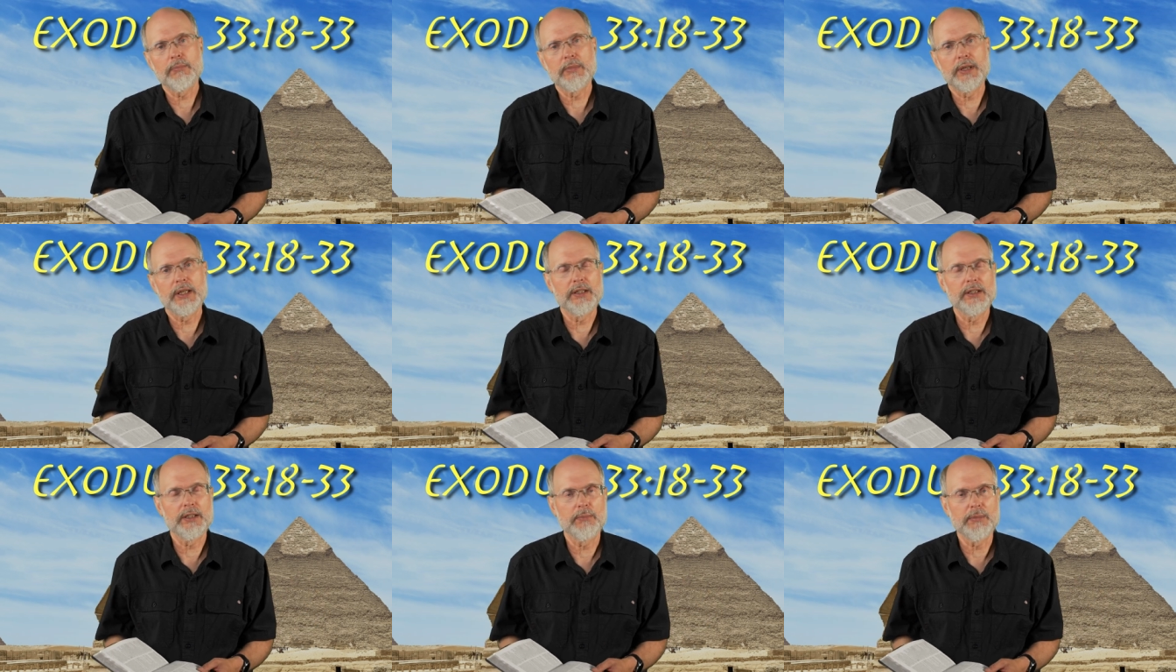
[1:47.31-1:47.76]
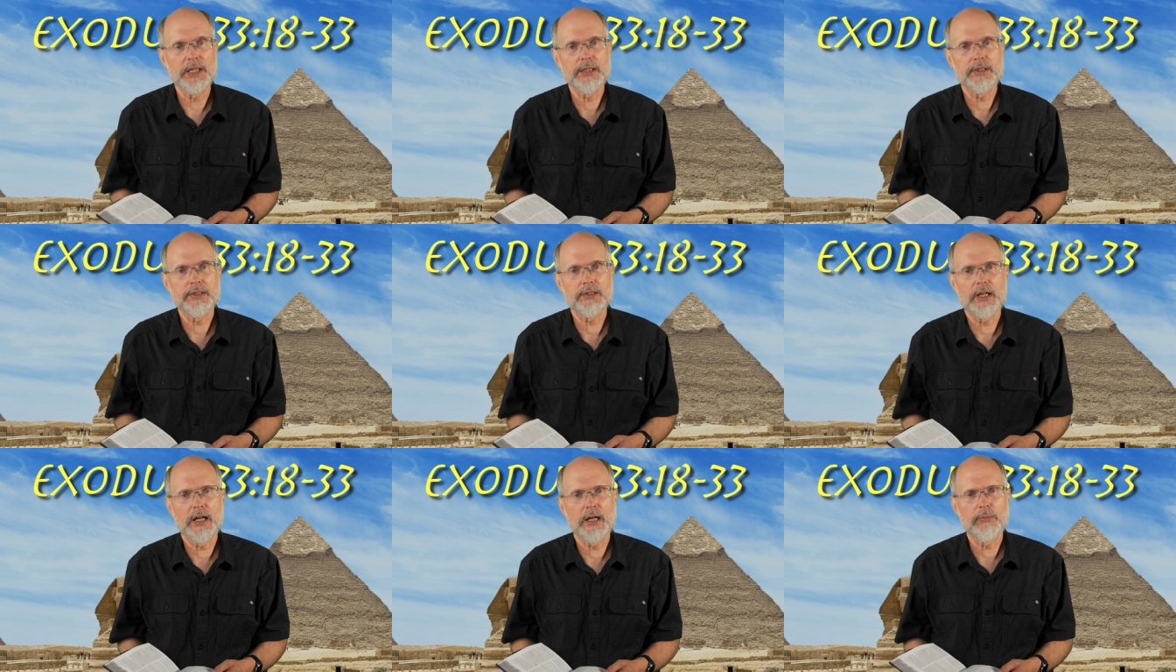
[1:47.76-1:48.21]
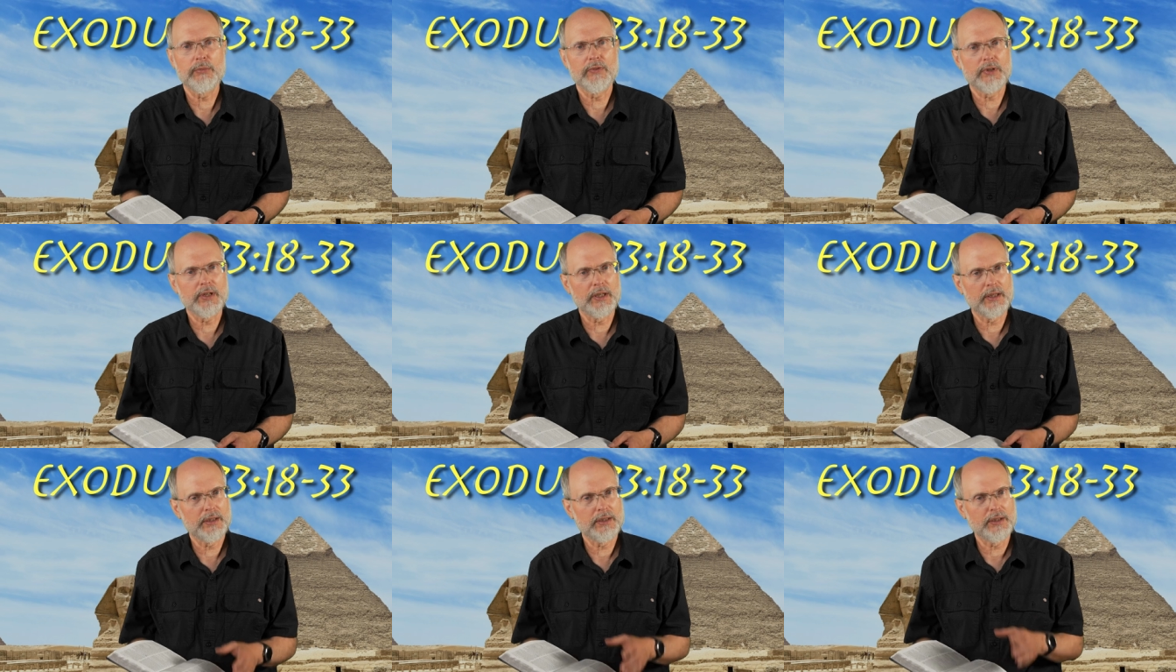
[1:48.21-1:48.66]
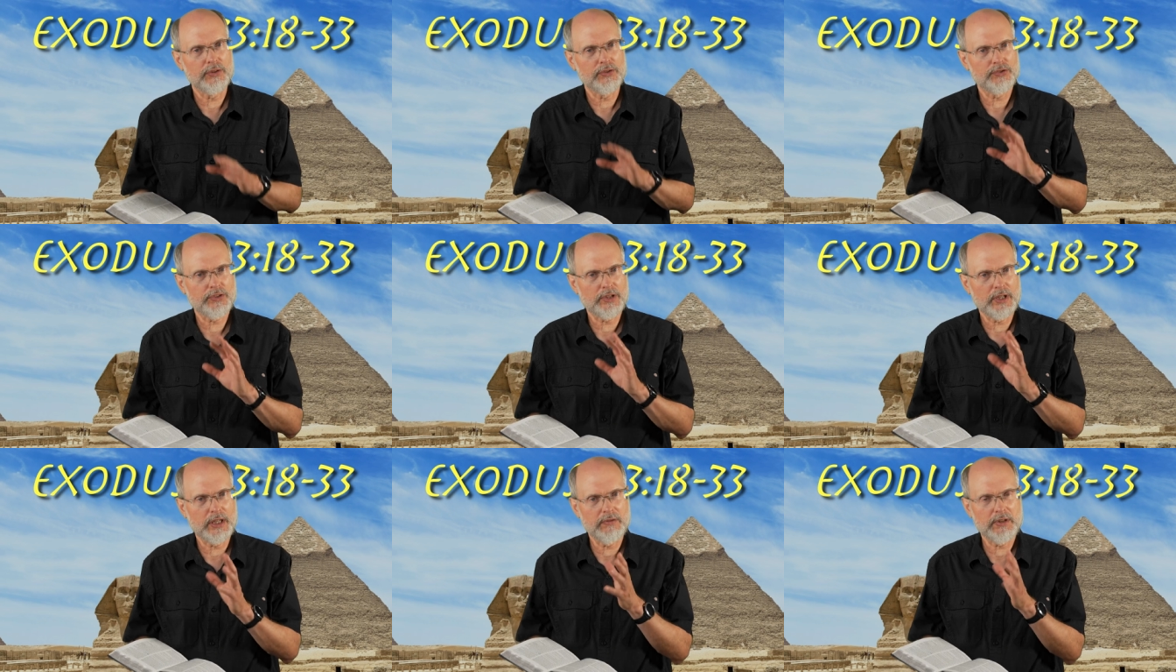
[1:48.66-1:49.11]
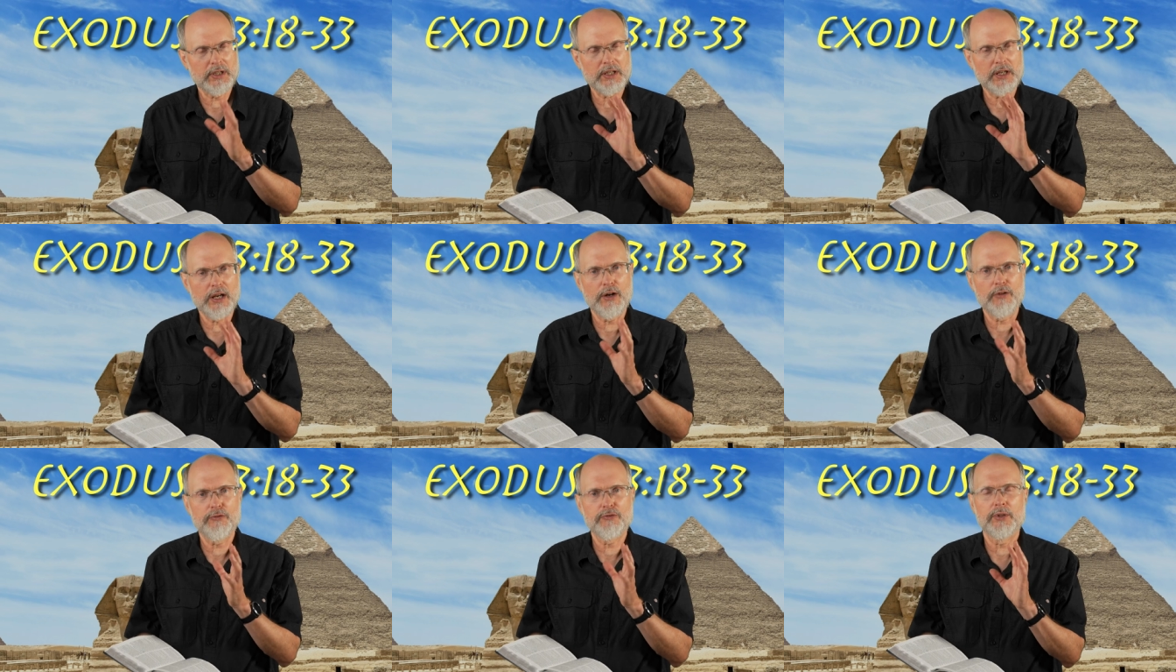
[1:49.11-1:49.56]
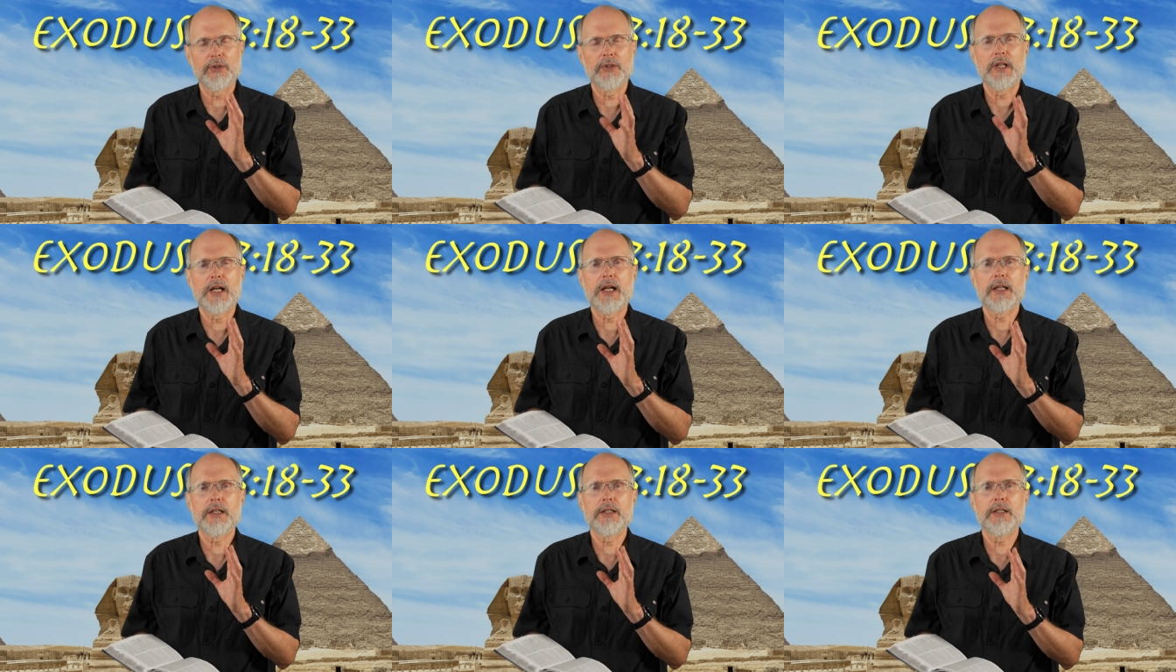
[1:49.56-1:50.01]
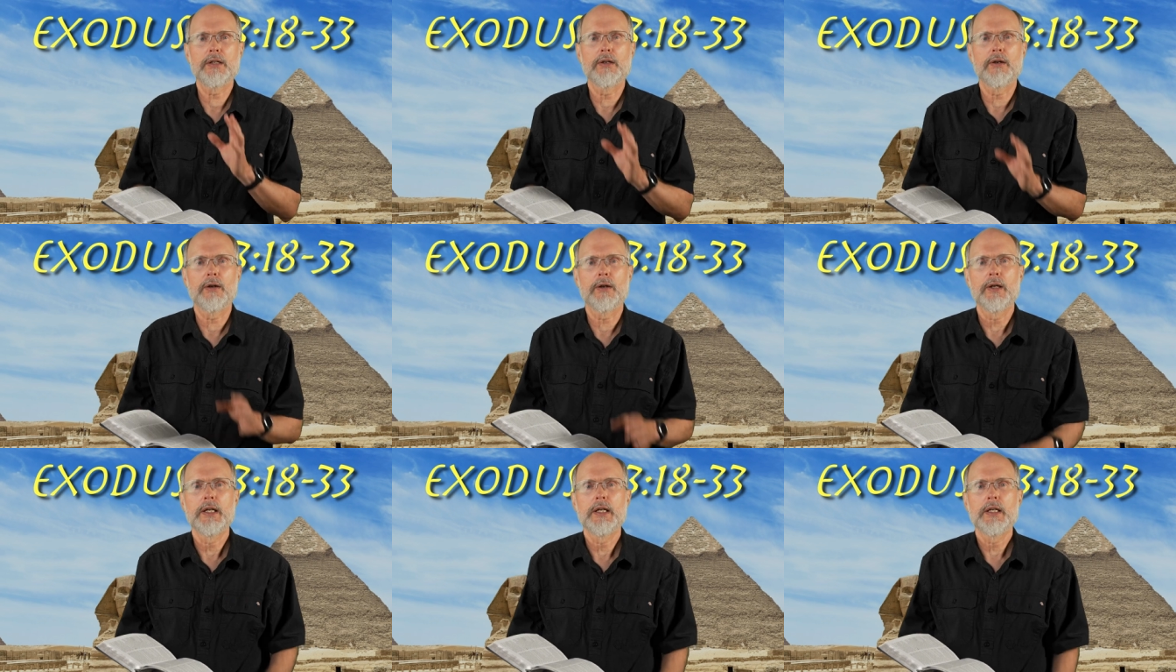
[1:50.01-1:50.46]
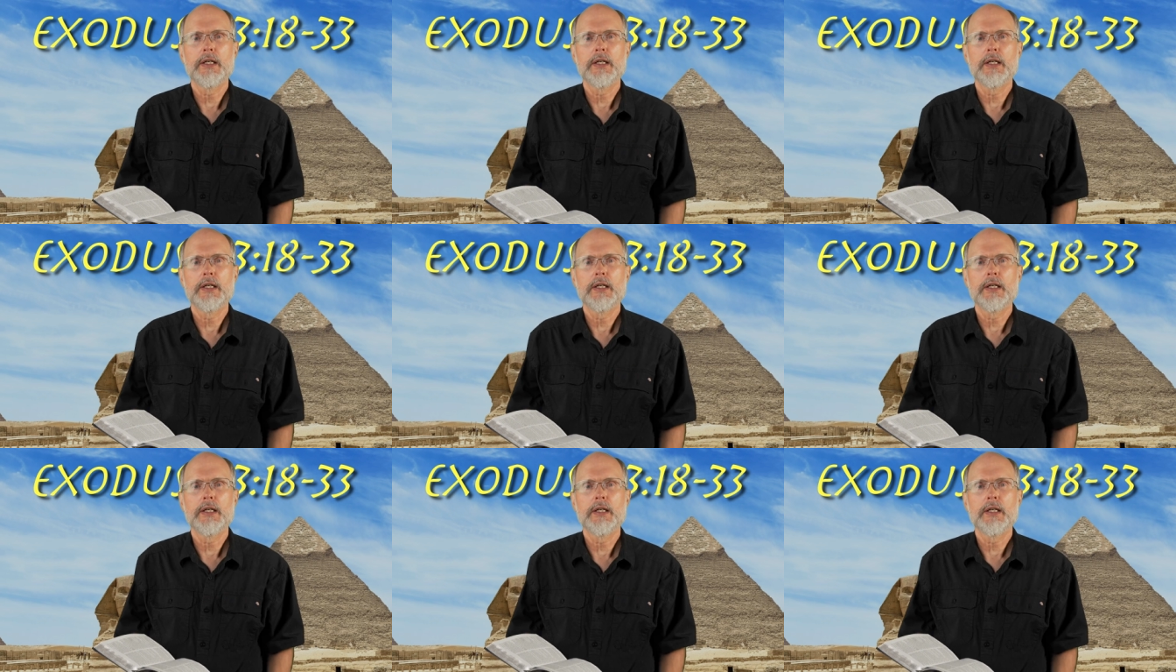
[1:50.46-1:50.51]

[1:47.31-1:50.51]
But in the meantime, we've got, there's kind of a careful line here.